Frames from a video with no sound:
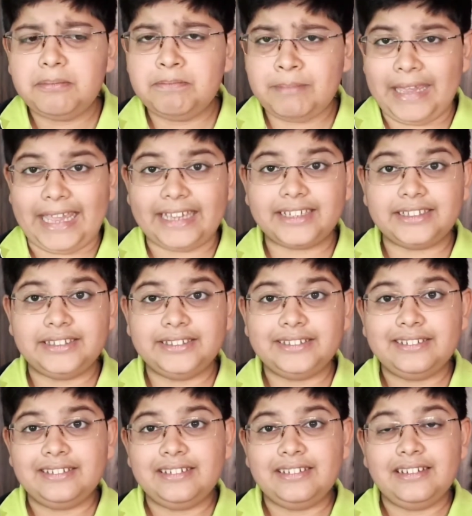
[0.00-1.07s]
make
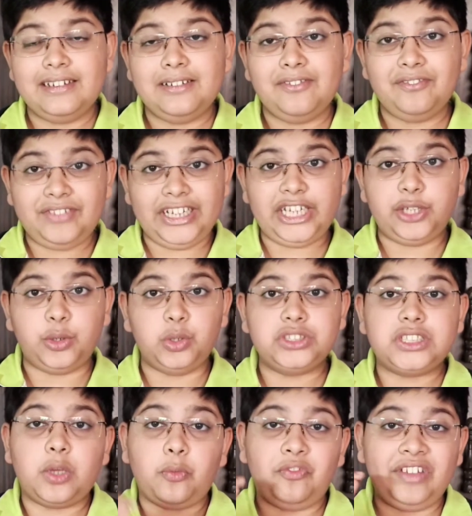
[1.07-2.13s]

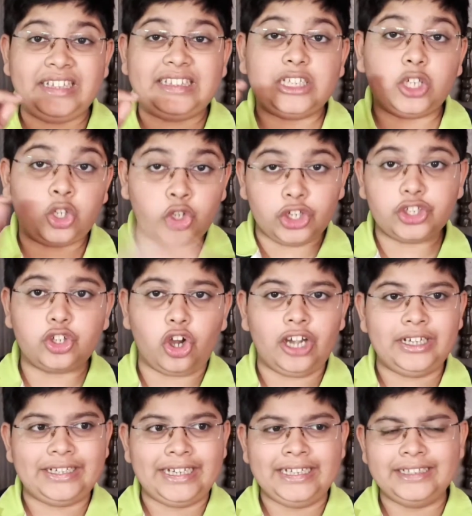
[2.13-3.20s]
videos with good
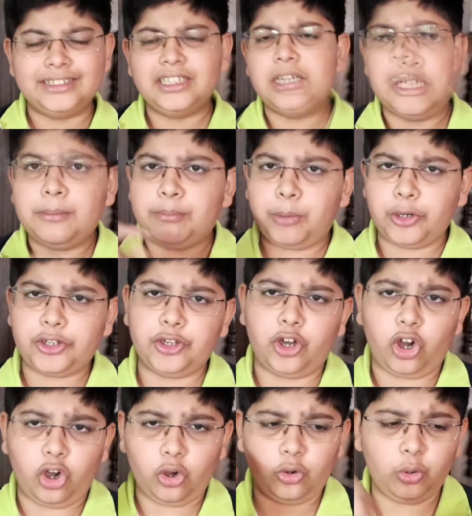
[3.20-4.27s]
content. Put
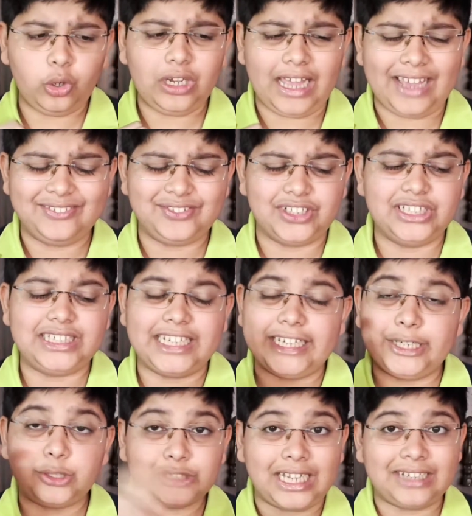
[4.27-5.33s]
your whole effort
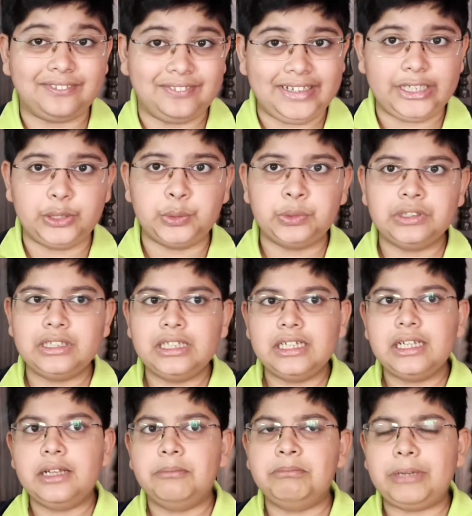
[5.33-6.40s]
into that video,
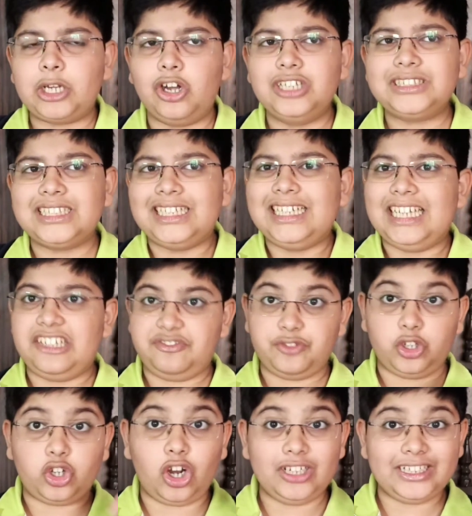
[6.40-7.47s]
because if
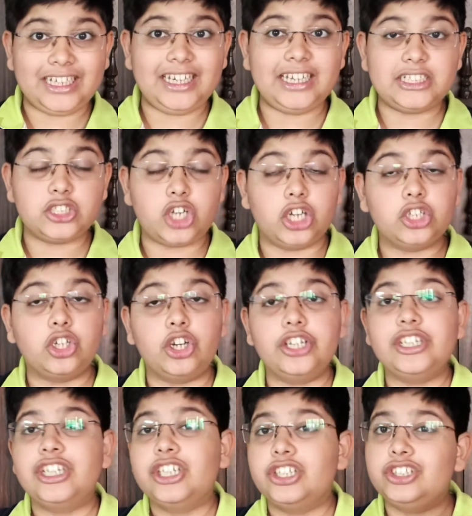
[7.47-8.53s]
your content is not
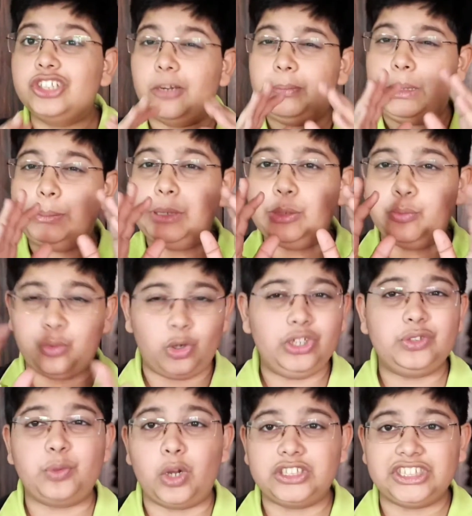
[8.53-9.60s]
good, your people
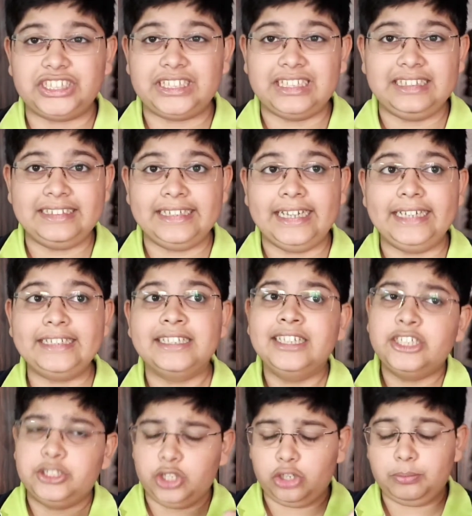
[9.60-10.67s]
won't watch it till the end.
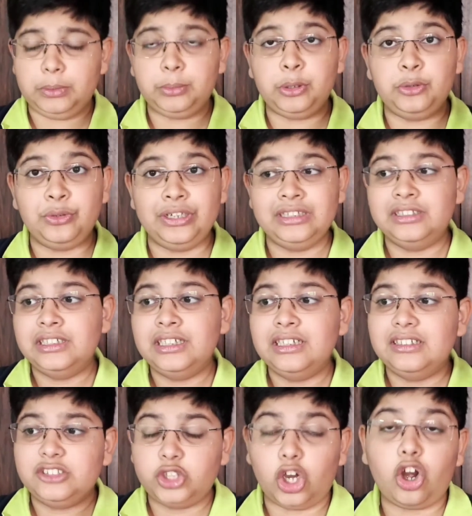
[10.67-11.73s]

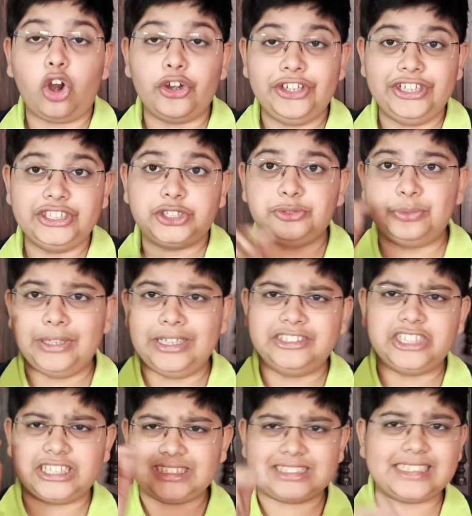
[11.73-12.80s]
Your audience
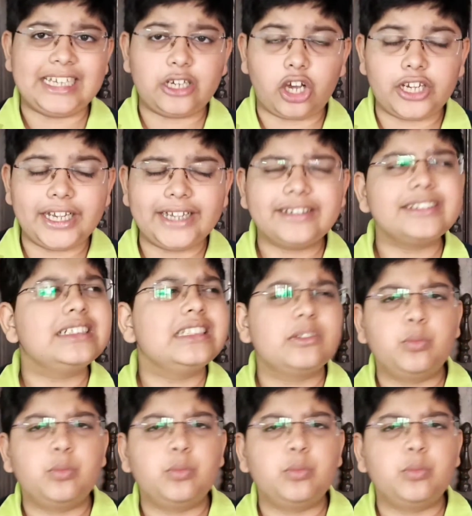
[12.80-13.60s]
will just click on it,